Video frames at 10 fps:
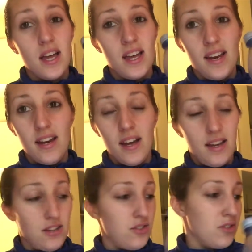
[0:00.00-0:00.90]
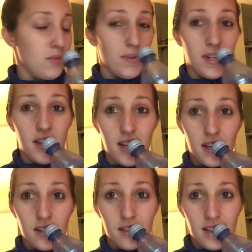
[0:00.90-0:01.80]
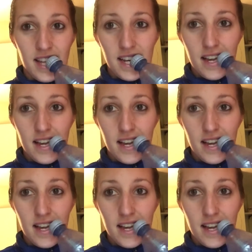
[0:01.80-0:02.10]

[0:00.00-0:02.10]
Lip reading: and I just want to like lay